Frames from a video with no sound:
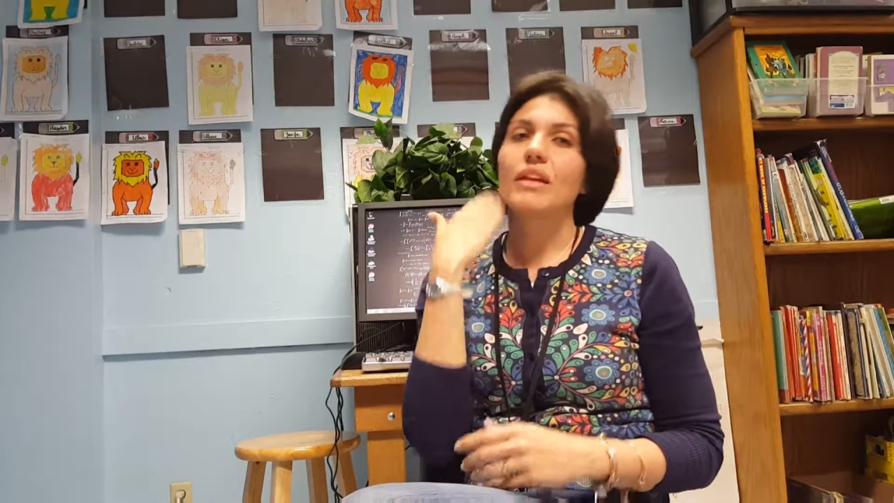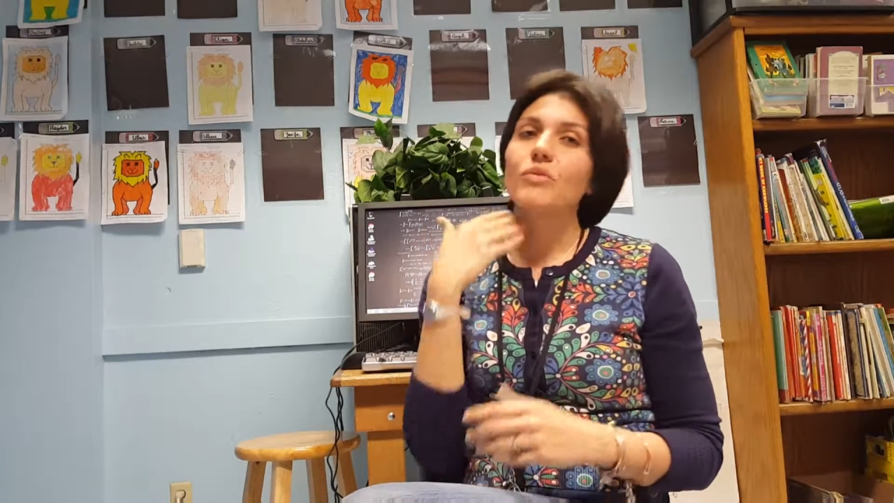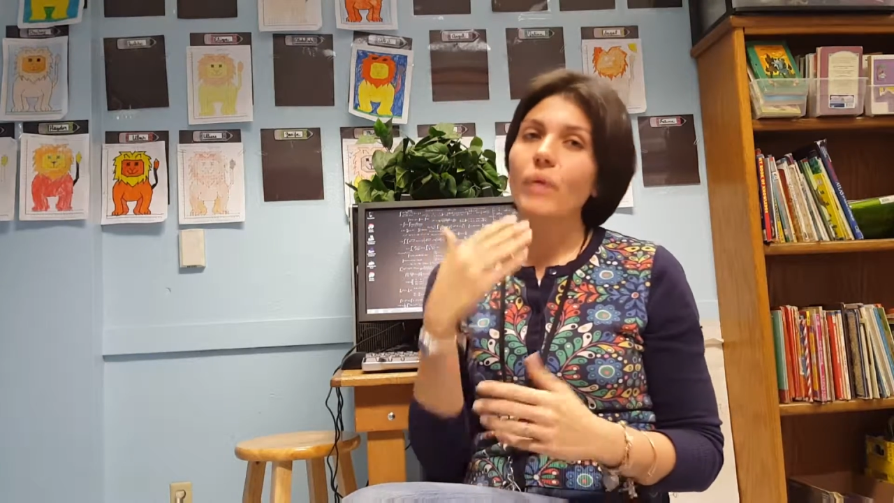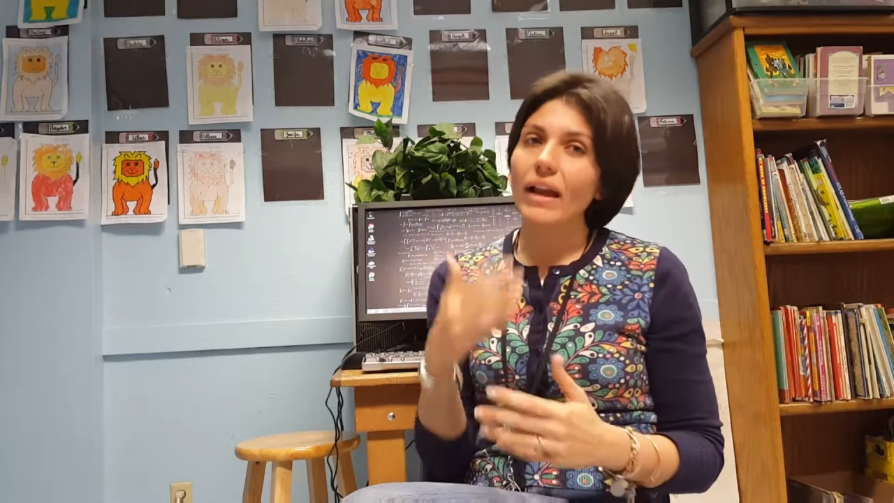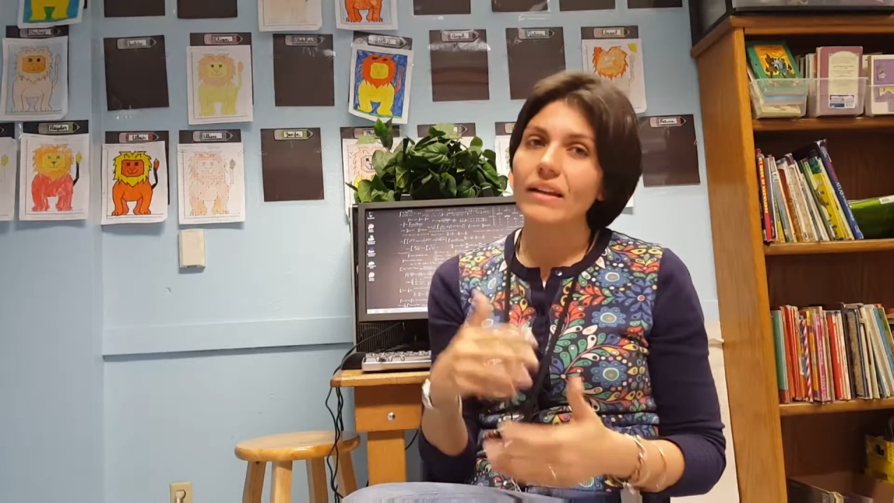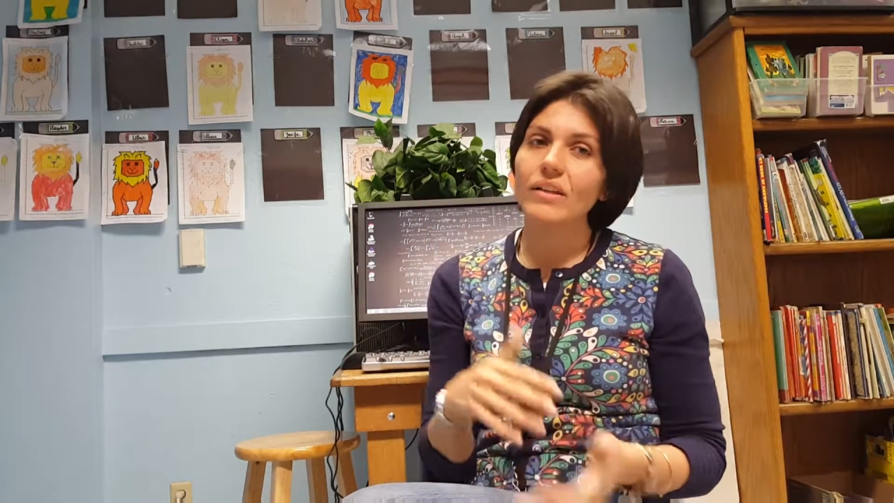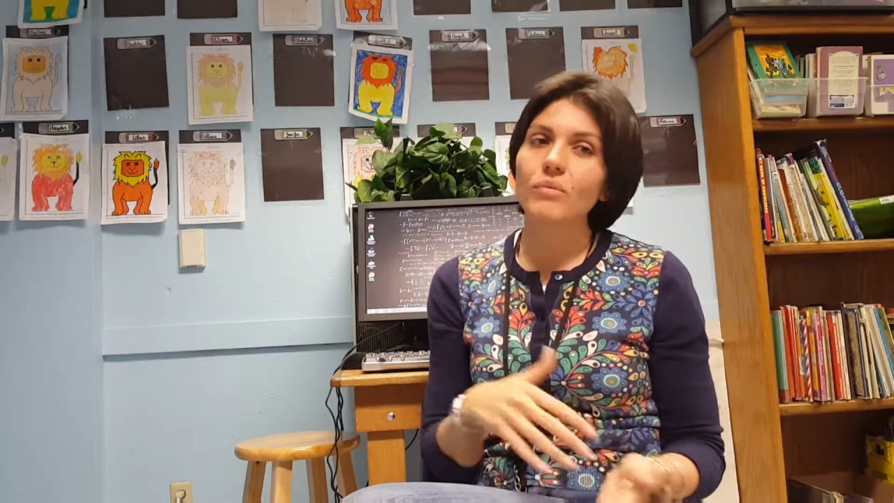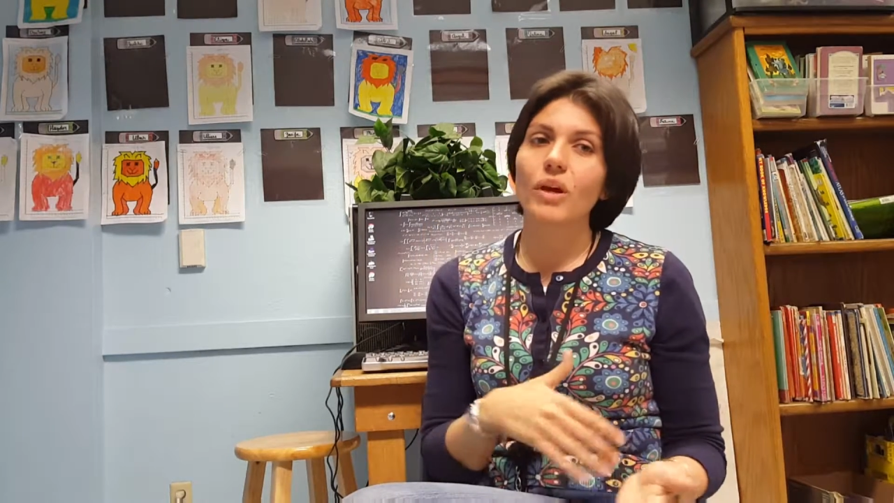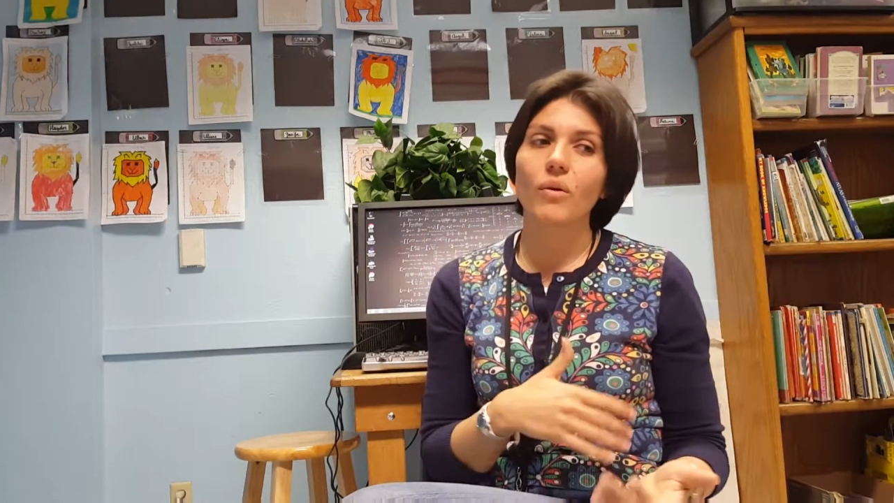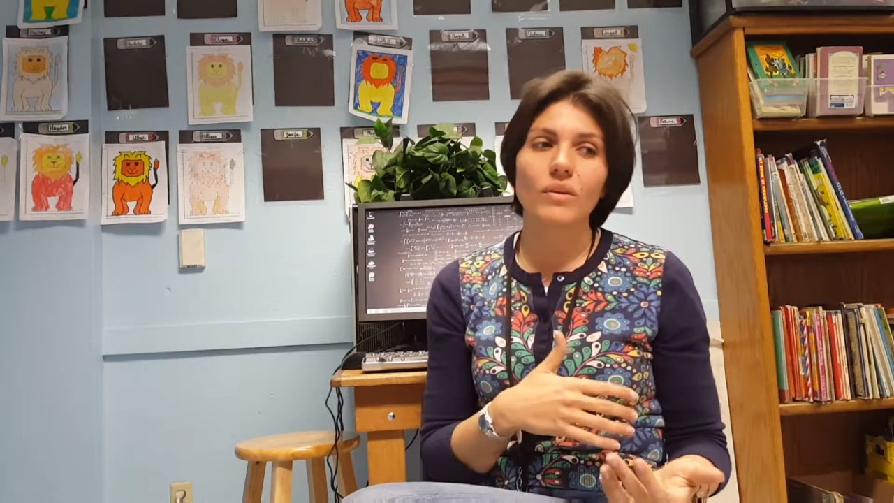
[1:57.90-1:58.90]
In writing,
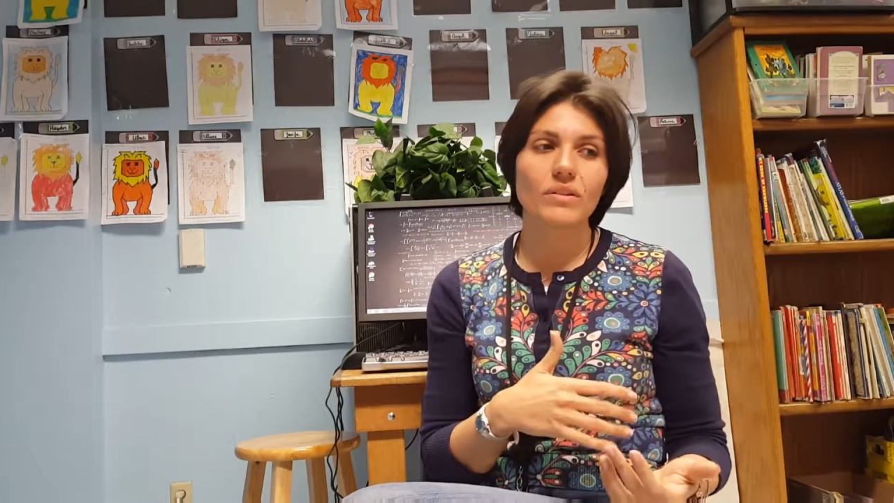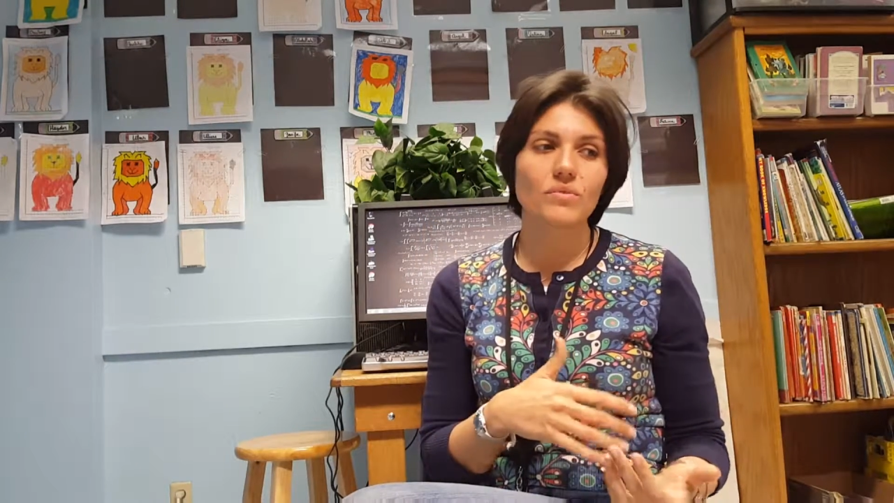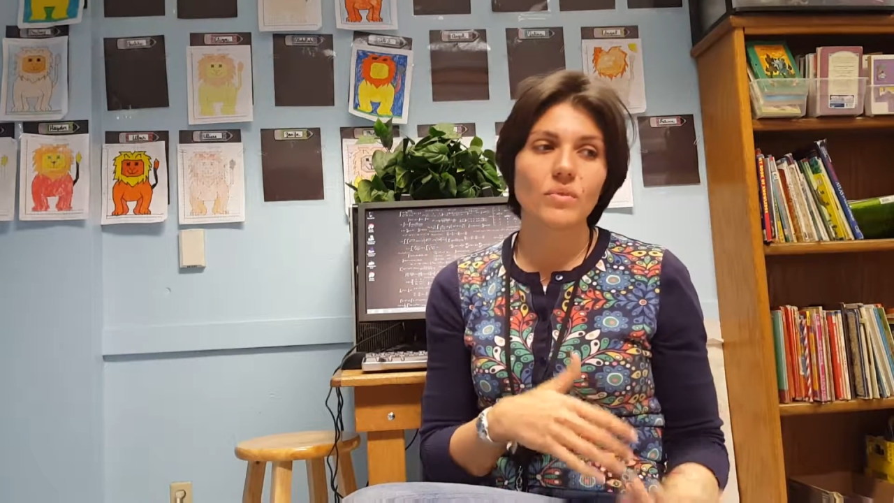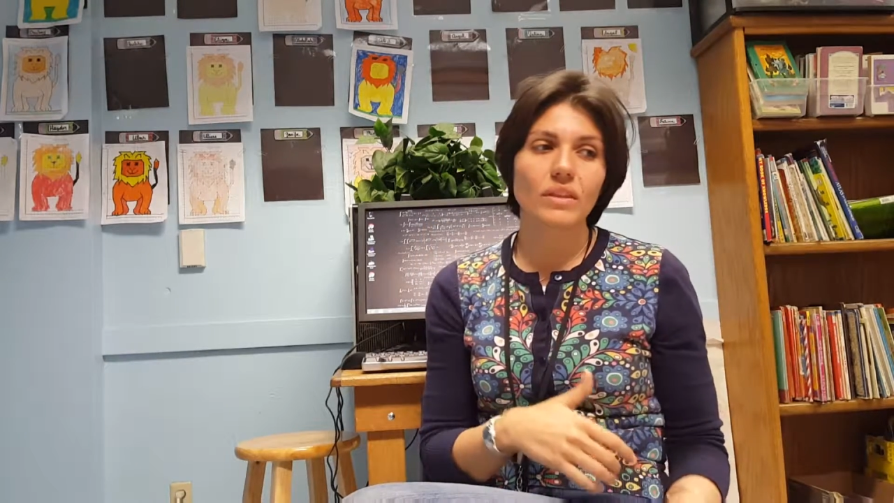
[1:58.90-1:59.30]
we always